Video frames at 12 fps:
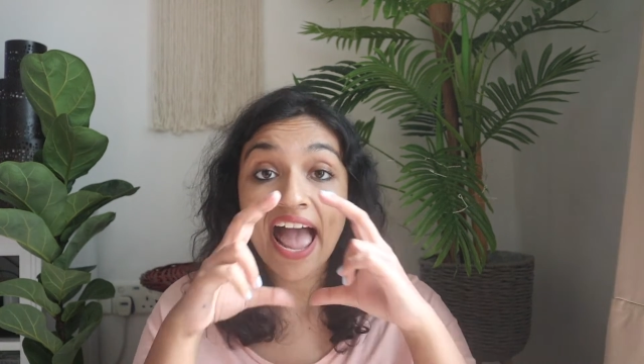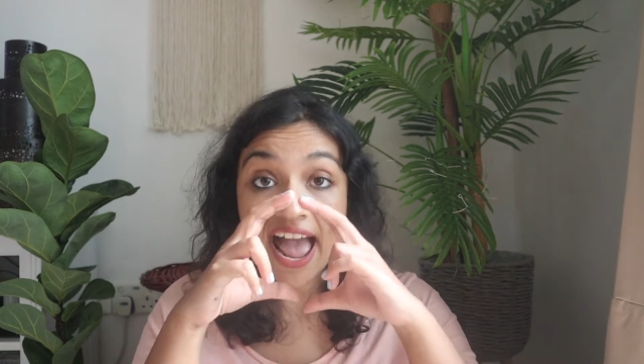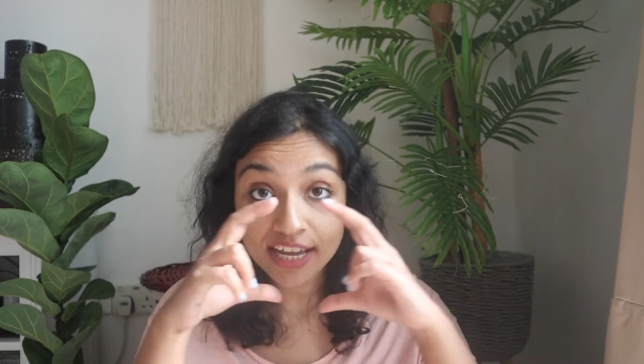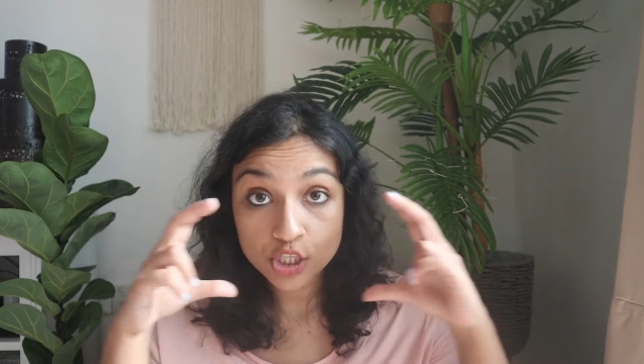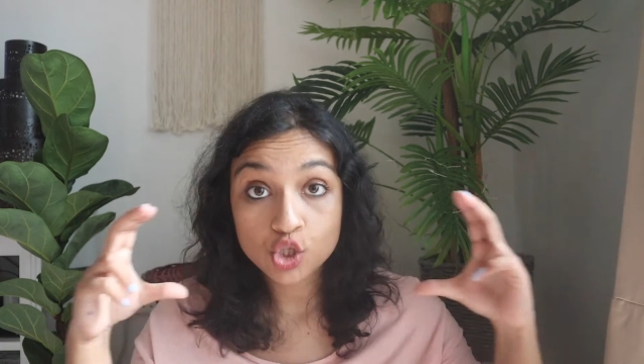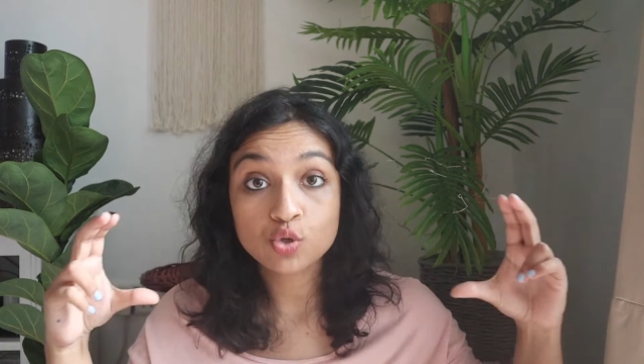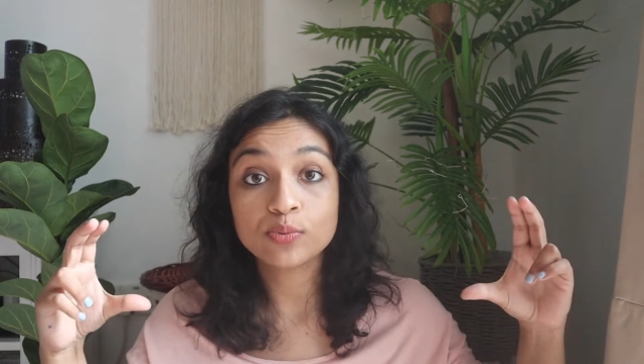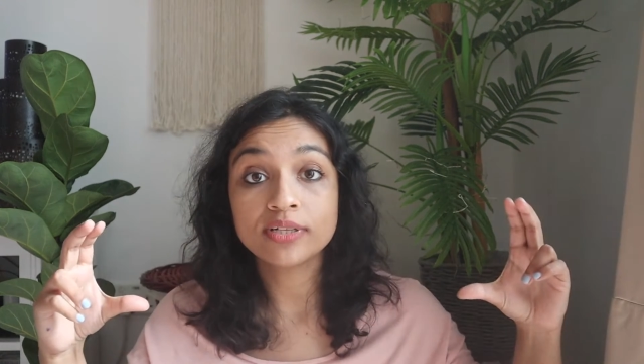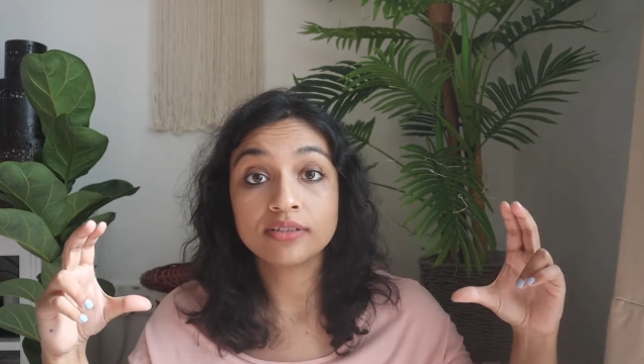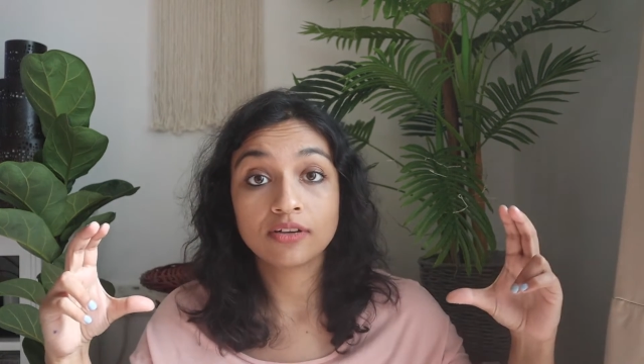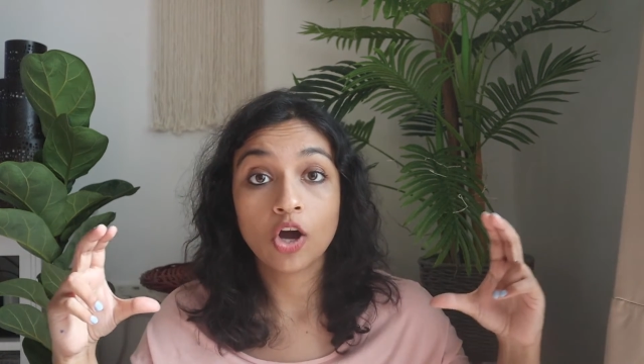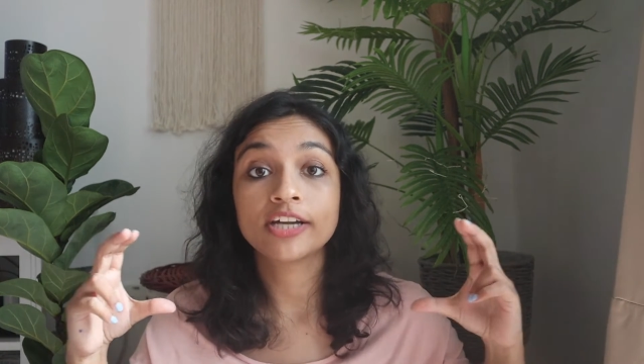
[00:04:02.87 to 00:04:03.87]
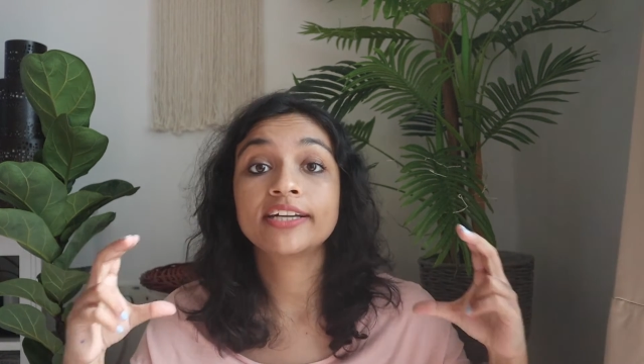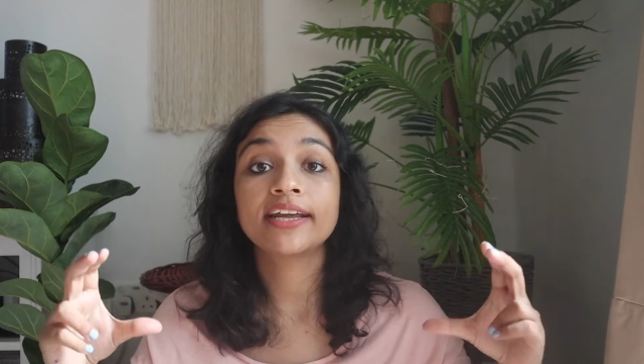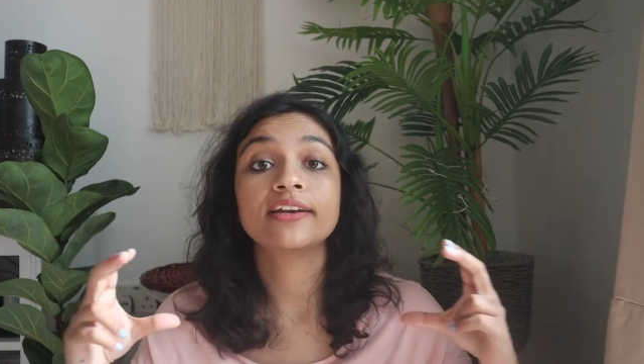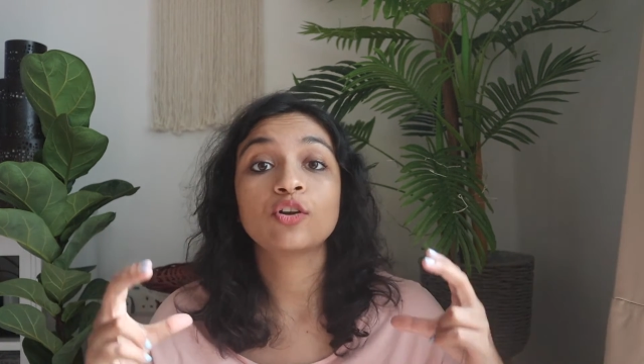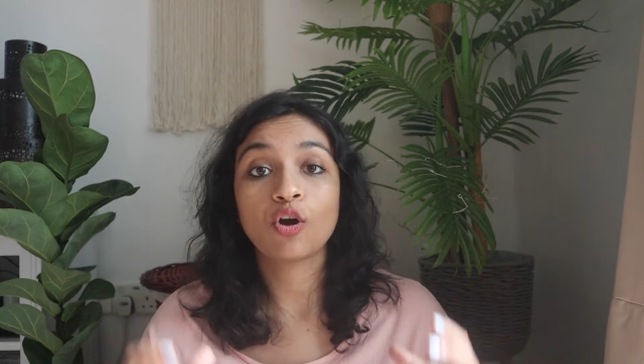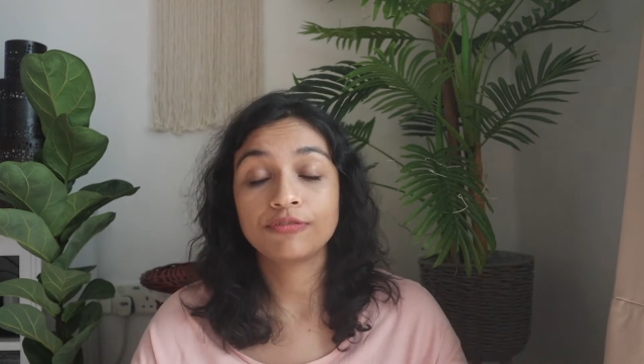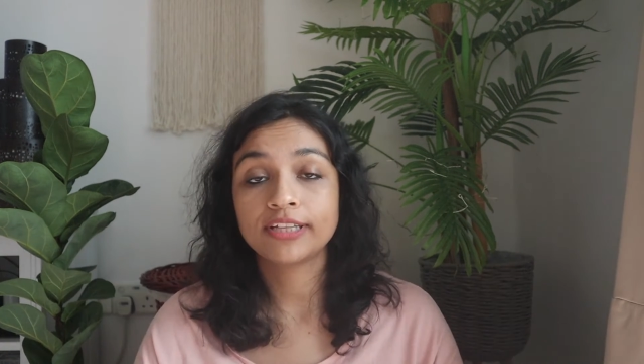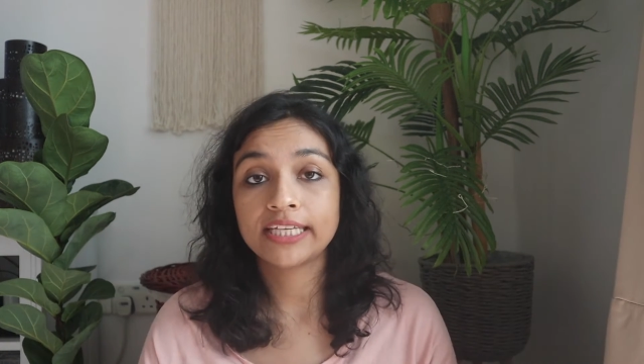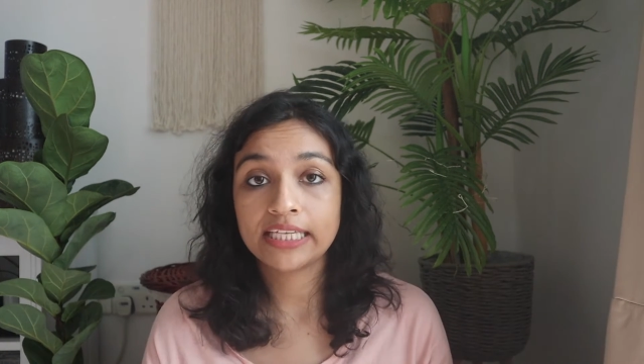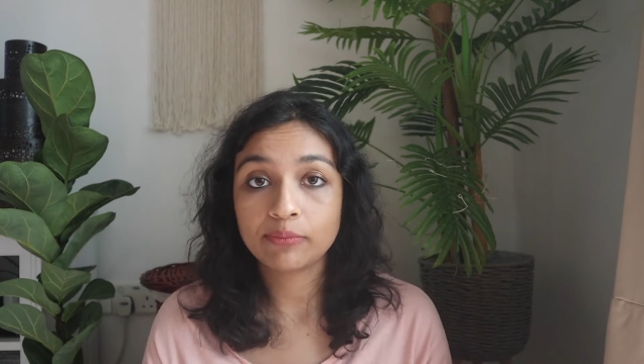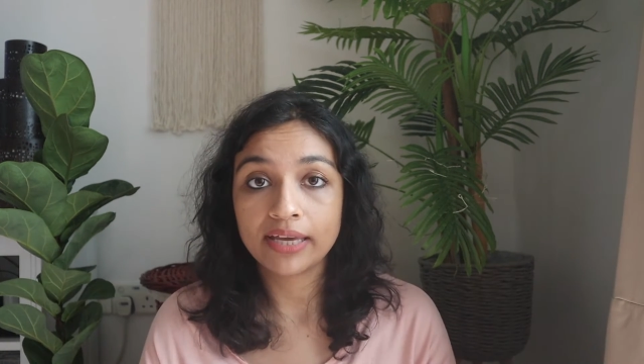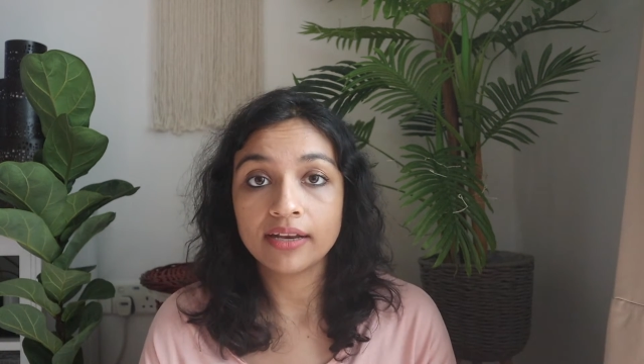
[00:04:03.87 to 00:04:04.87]
actual content of the
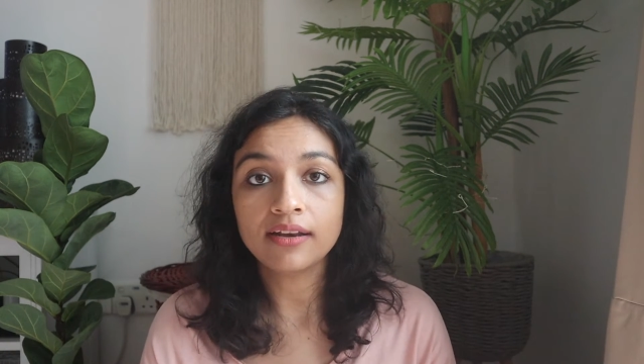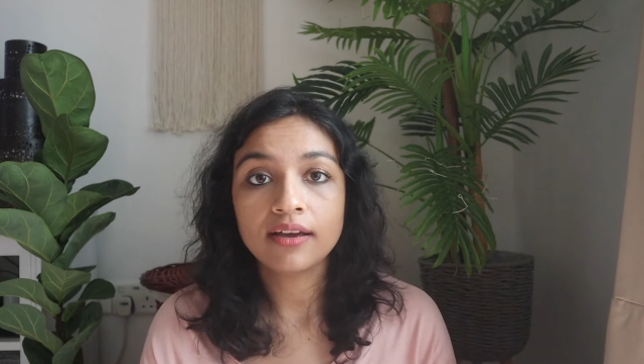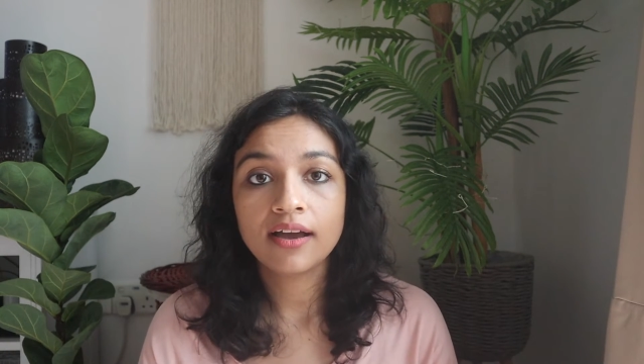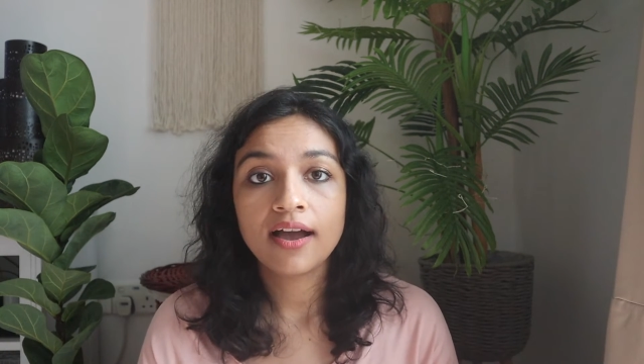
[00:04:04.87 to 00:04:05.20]
email,